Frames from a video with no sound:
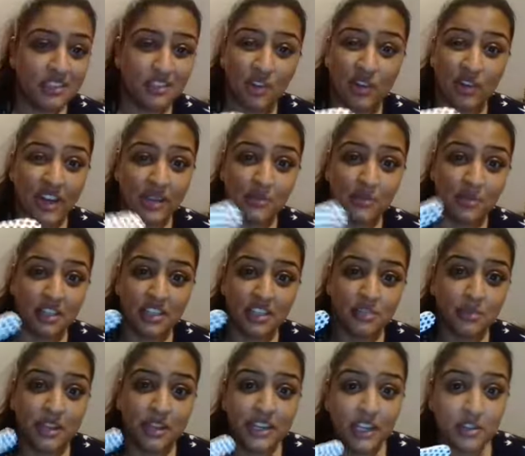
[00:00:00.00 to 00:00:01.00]
great because
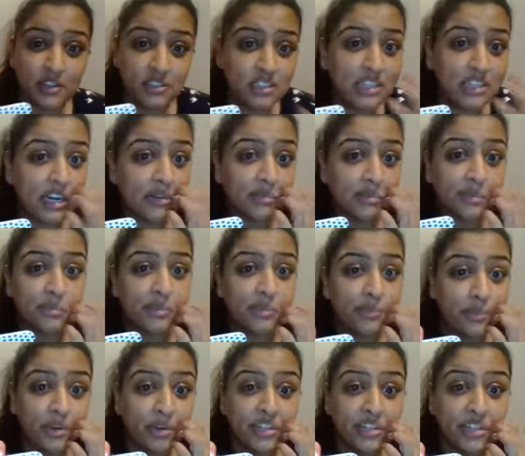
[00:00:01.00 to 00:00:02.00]
my nails are terribly
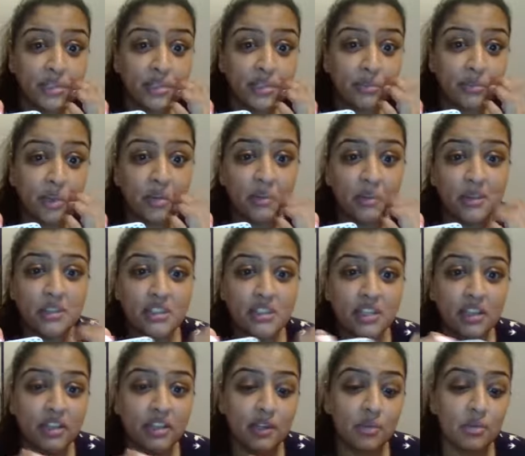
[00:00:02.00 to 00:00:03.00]
brittle at the moment,
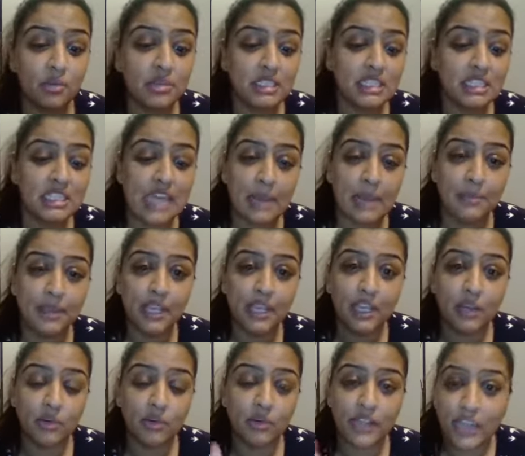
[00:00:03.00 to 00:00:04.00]
so they're always snapping
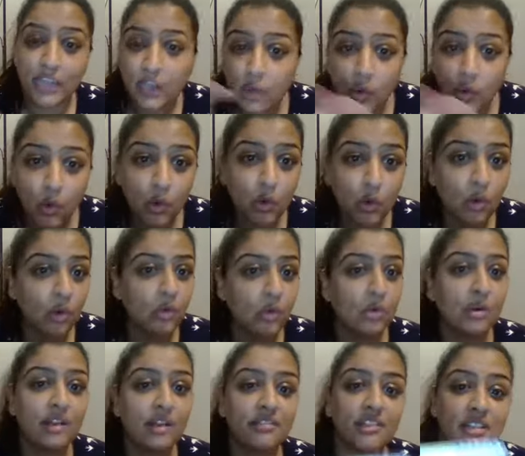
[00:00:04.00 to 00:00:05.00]
or getting caught or
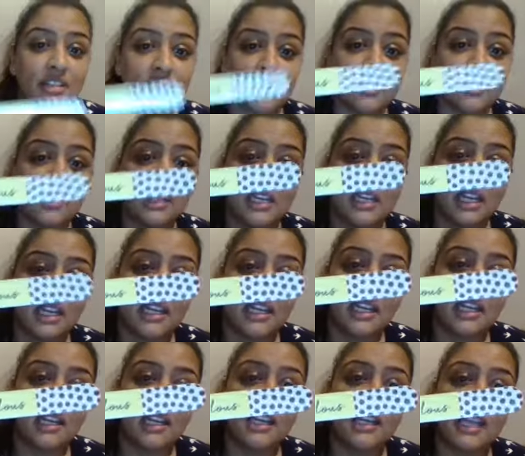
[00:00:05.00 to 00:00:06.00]
whatever. So
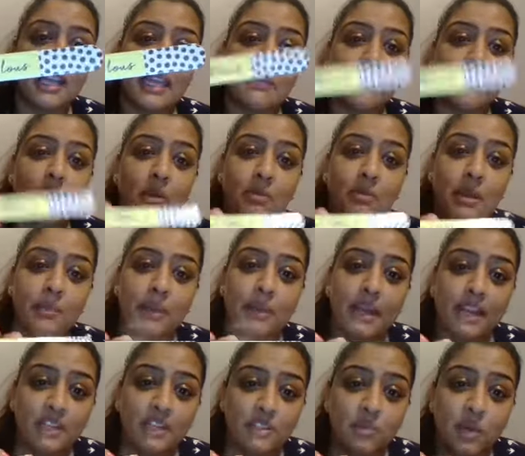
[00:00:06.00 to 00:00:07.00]
I can keep that on my
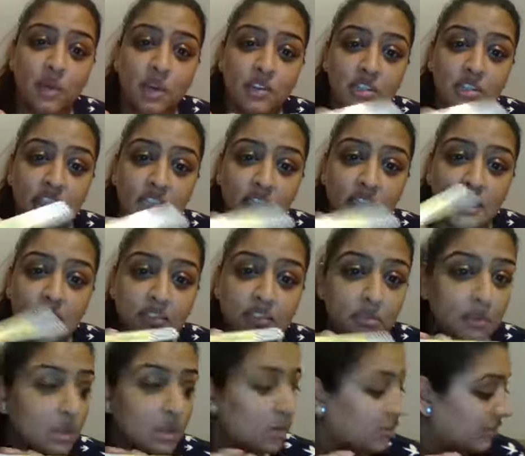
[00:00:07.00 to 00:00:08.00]
bag as well to give them a
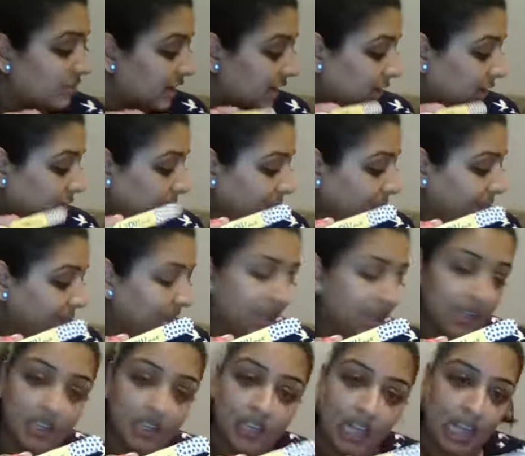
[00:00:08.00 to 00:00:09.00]
little file.
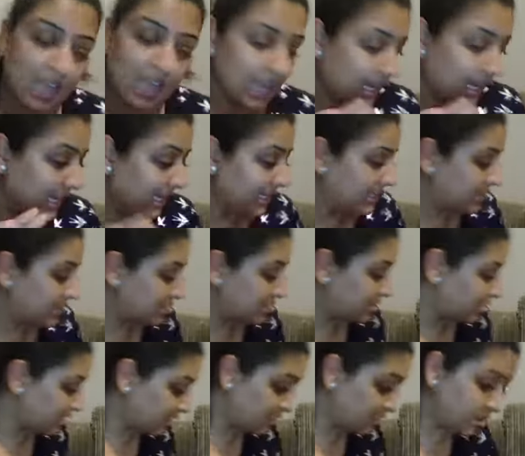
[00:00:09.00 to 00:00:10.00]
And
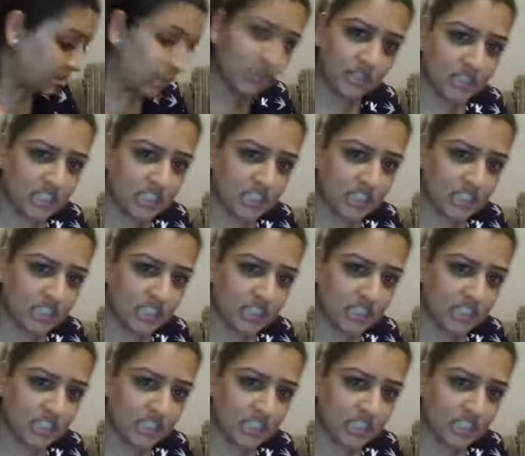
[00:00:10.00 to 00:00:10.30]
loads in